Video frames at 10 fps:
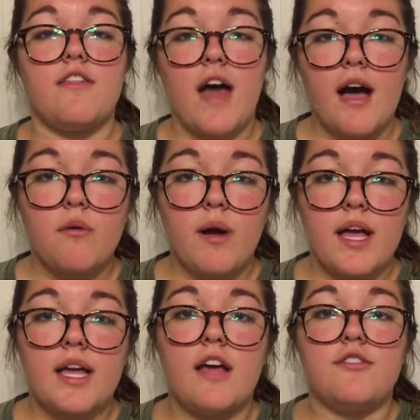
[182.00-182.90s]
that
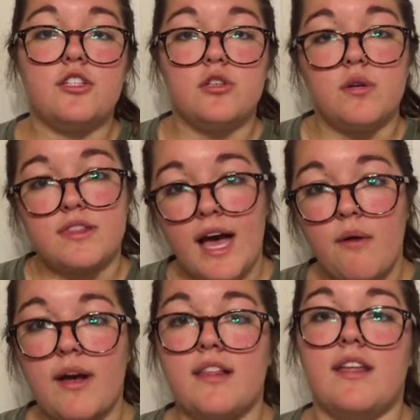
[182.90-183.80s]
way, if you do it
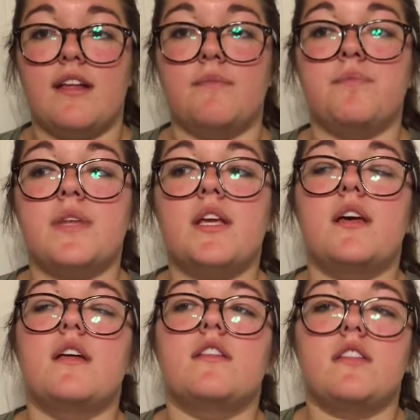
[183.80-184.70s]
that way, then
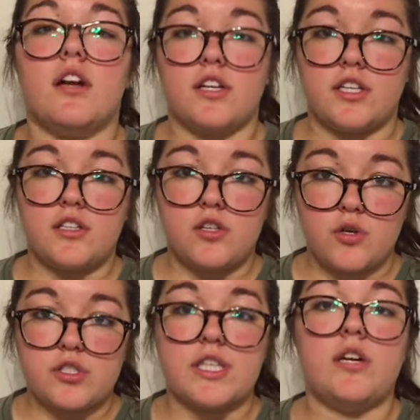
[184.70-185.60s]
they're
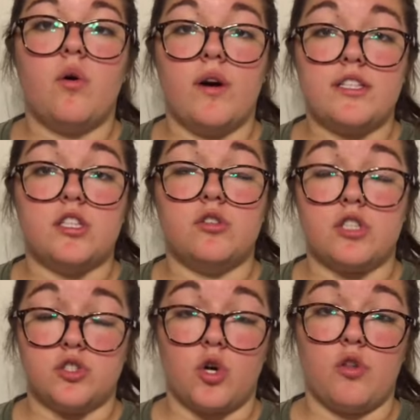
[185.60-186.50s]
usually going to lose
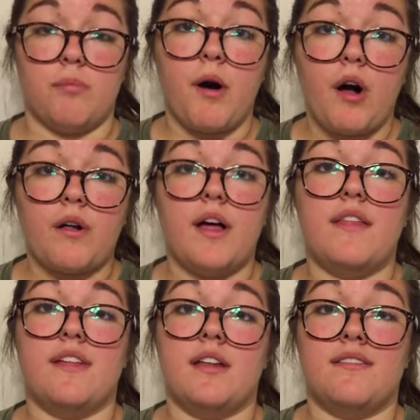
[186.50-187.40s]
control of the ball
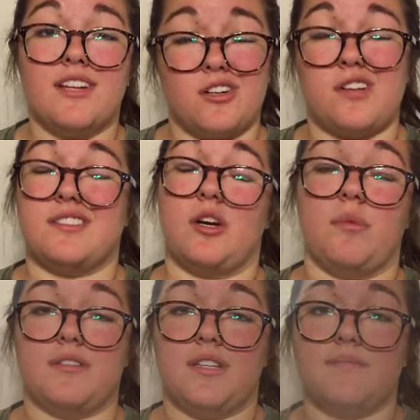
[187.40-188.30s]
and then they're not skill
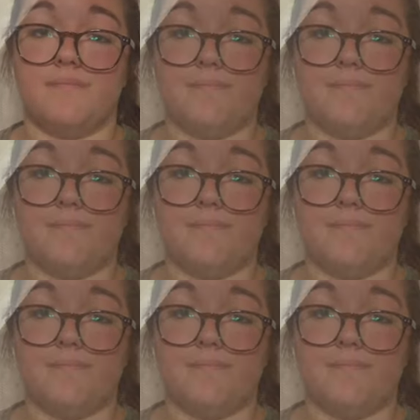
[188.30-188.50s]
building.